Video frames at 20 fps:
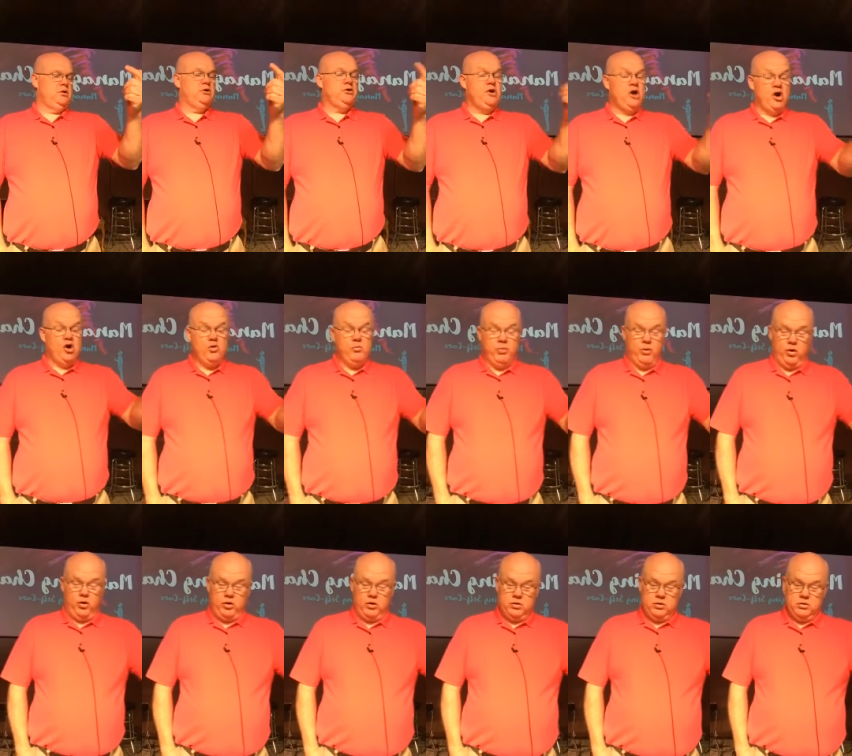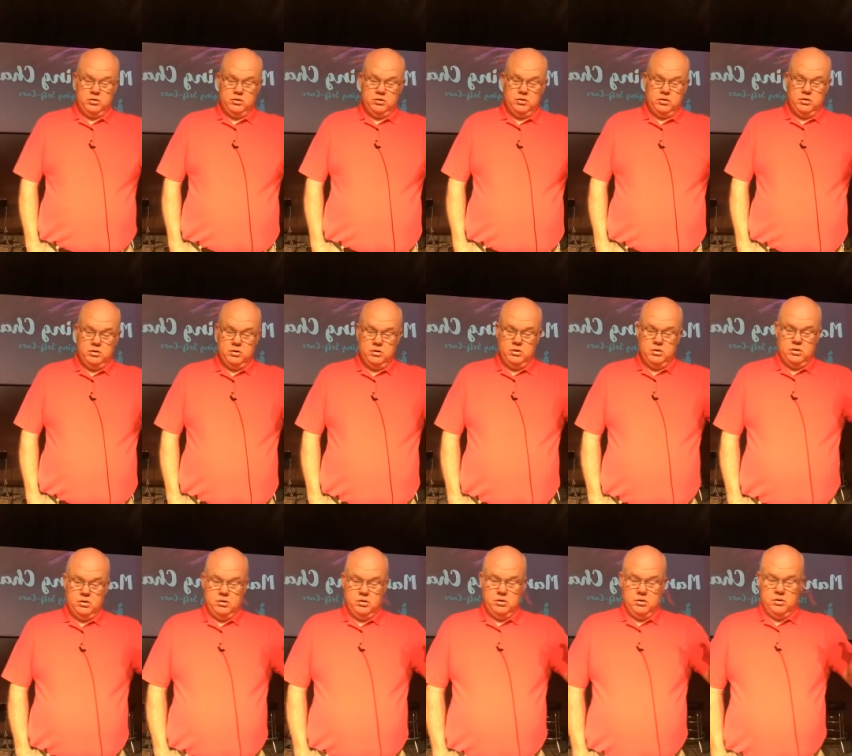noble,
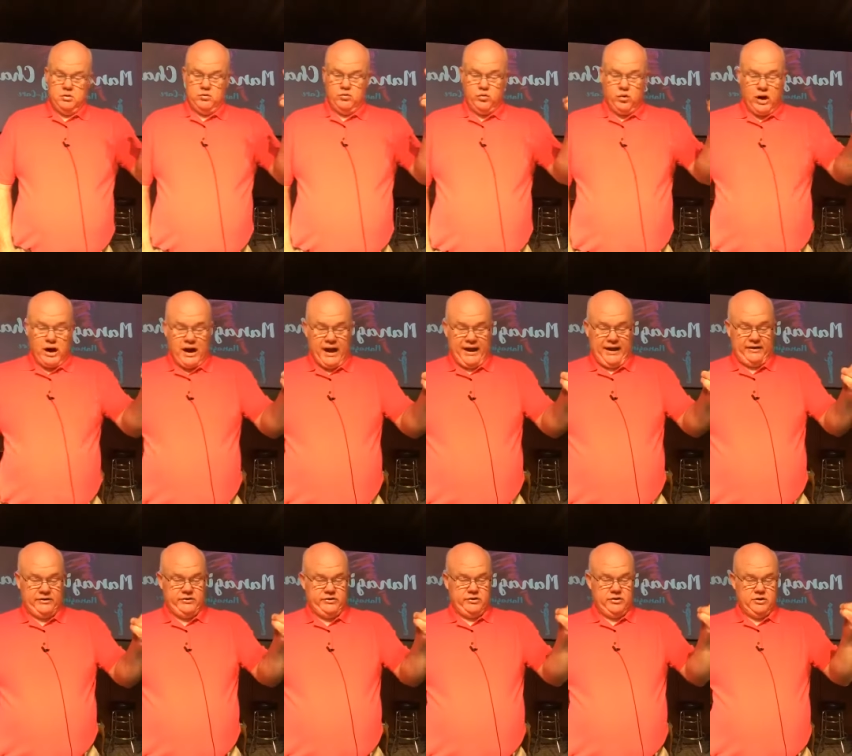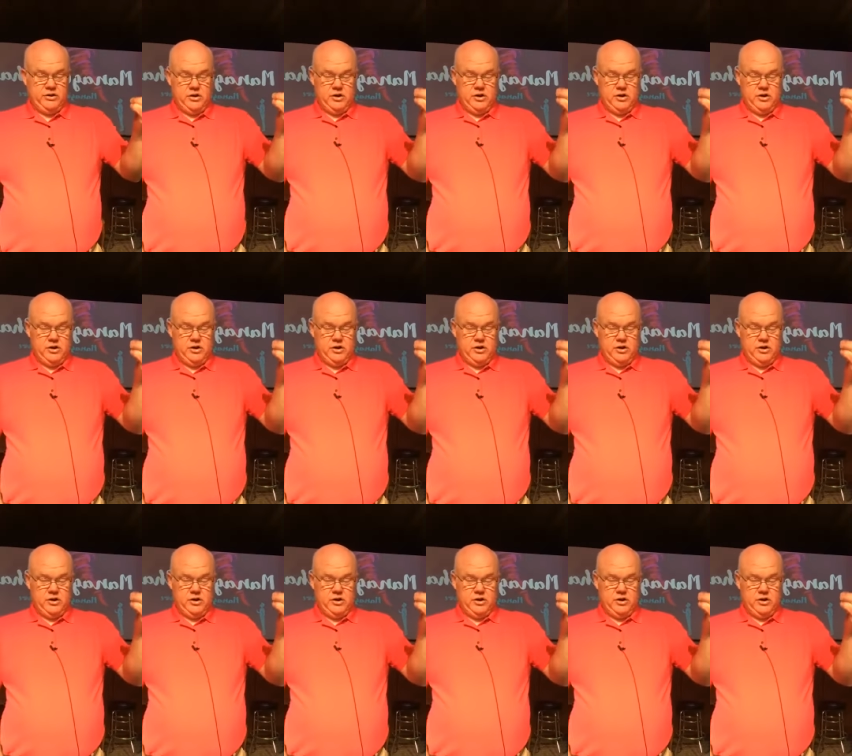right,